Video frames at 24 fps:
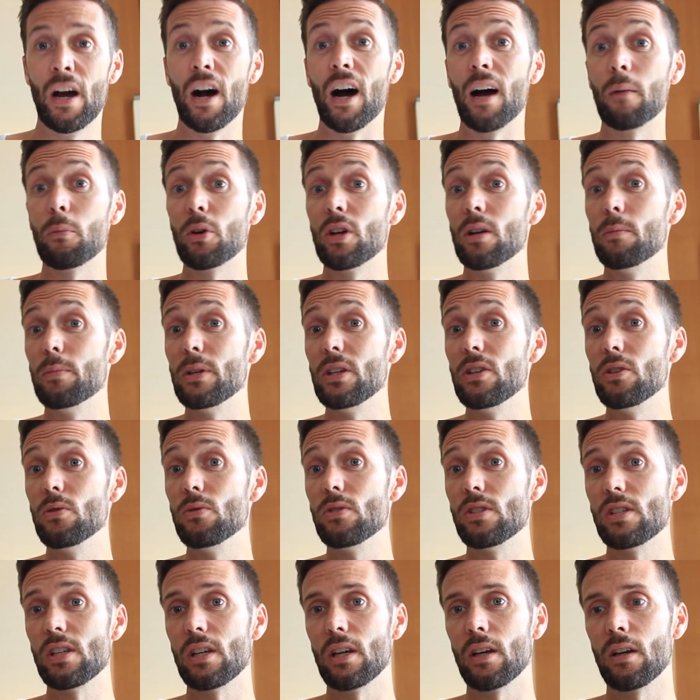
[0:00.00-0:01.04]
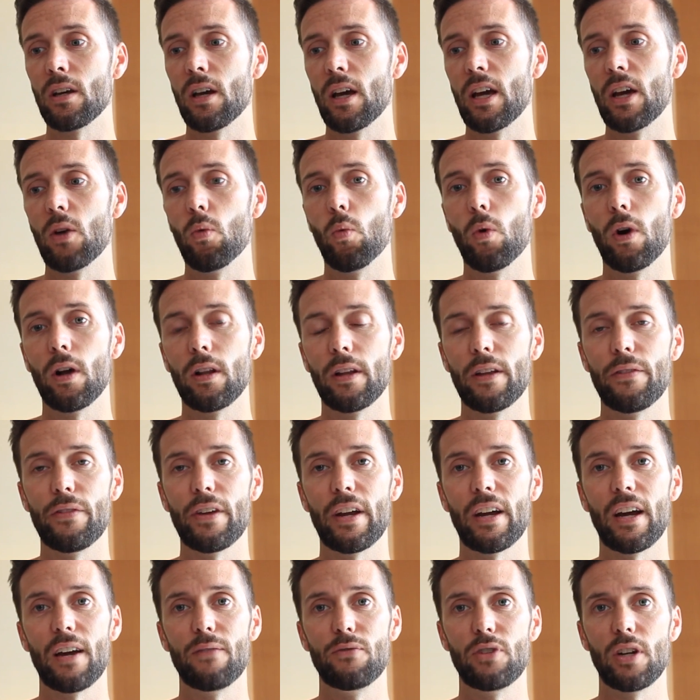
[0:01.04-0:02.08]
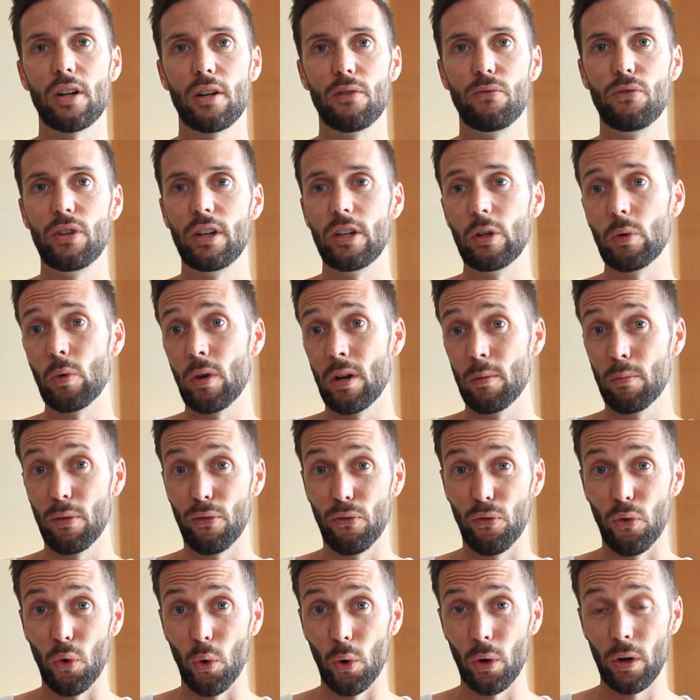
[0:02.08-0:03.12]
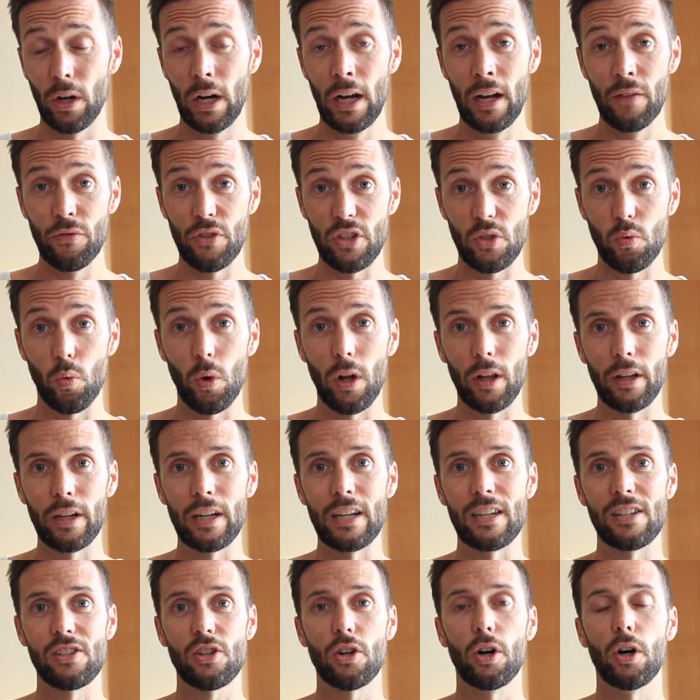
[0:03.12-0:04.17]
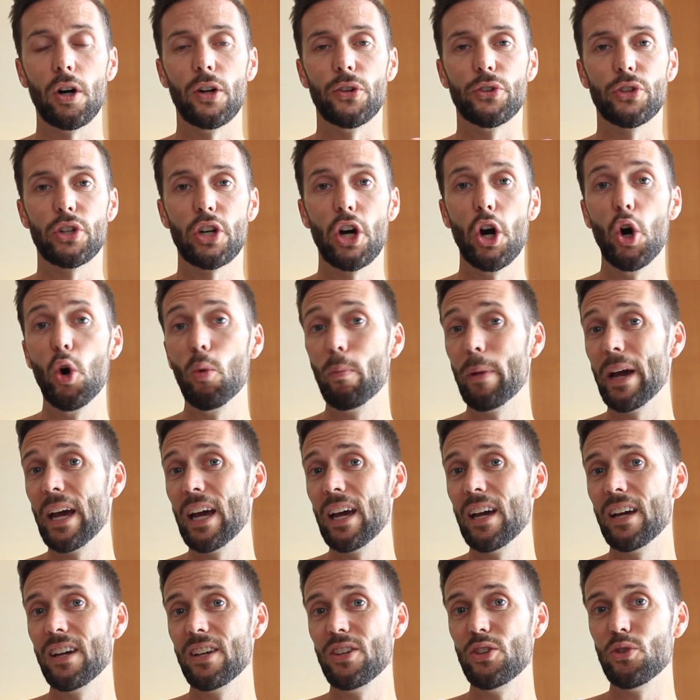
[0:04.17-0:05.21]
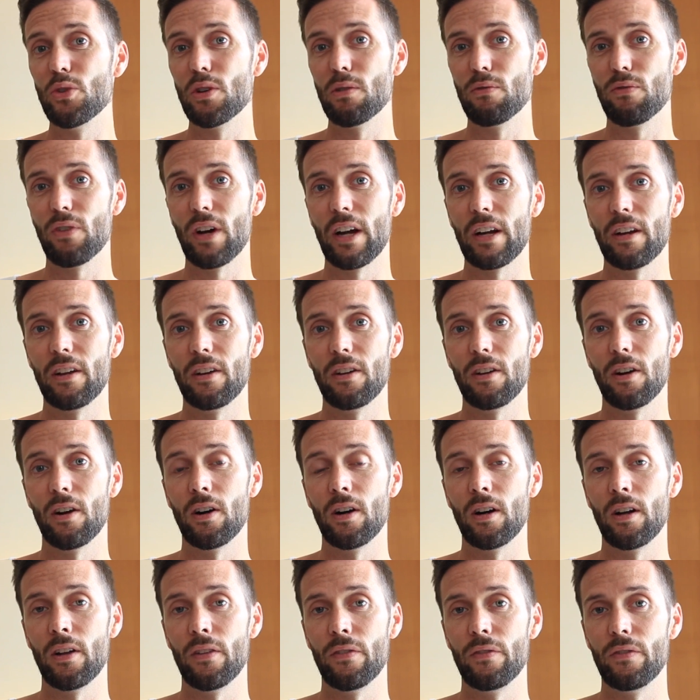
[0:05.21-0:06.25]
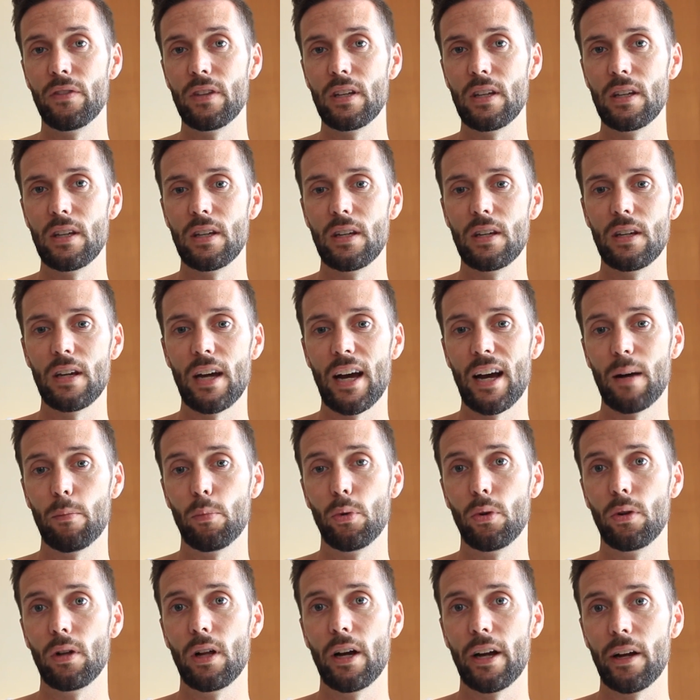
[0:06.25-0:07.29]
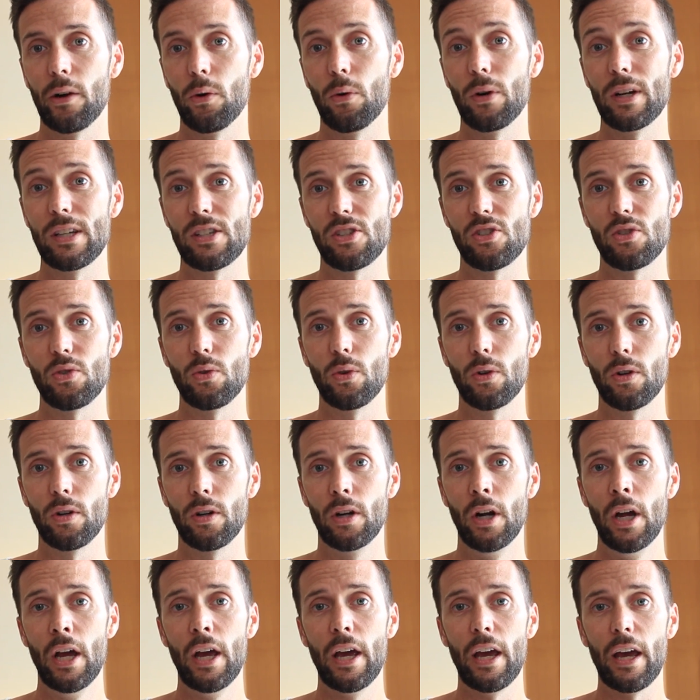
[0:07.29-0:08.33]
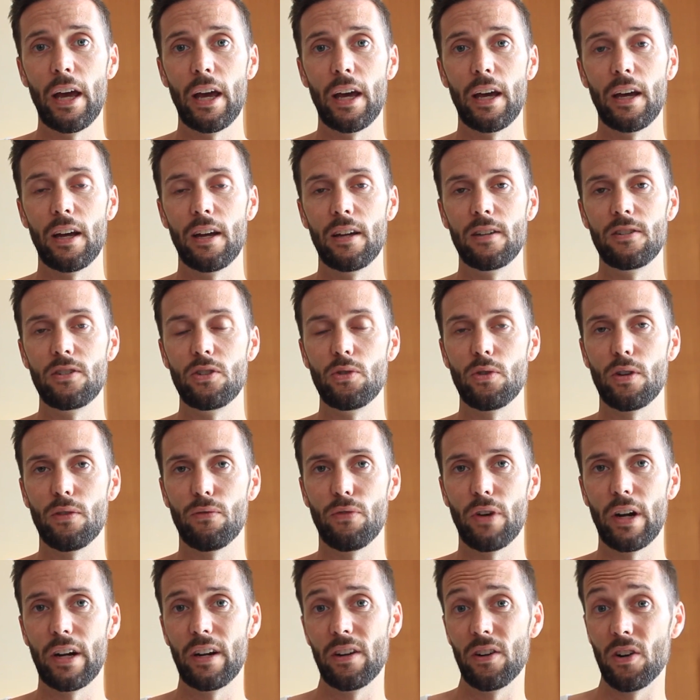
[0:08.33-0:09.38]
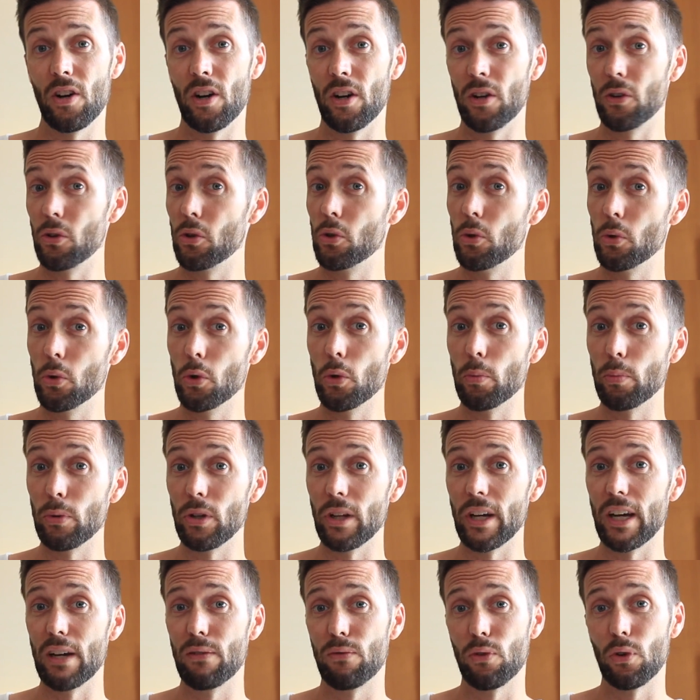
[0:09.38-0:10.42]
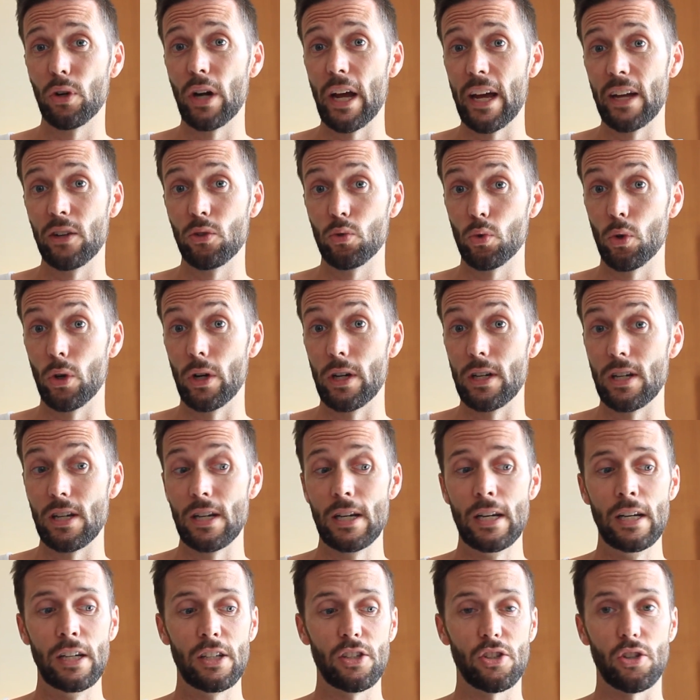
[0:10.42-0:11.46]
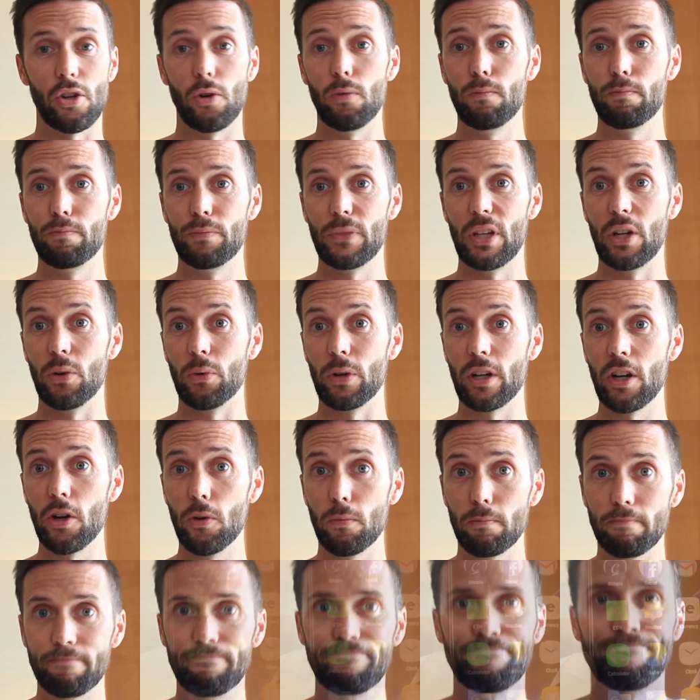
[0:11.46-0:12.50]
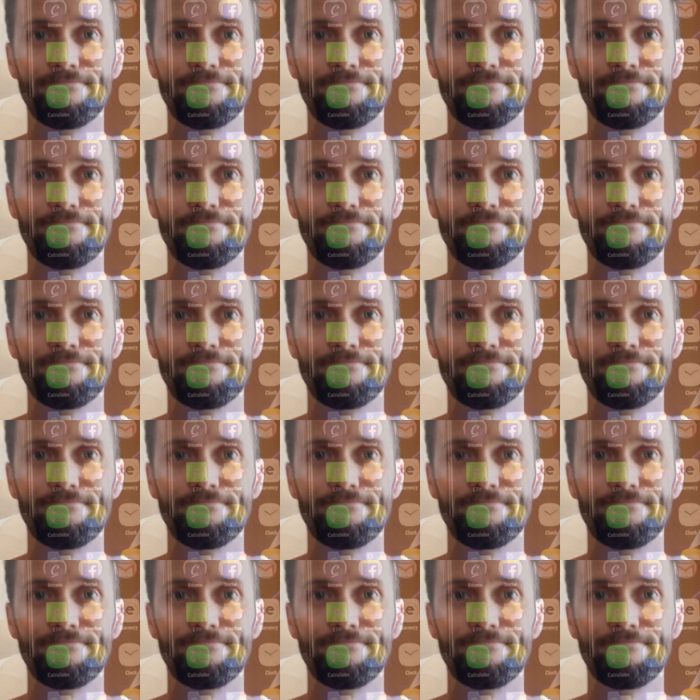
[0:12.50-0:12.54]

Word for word: I'm going to be using a wallet that I've done a video on before. This wallet is called Copay. You can find it on the Apple iOS store and you can find it on Google Play for Android. So here we go.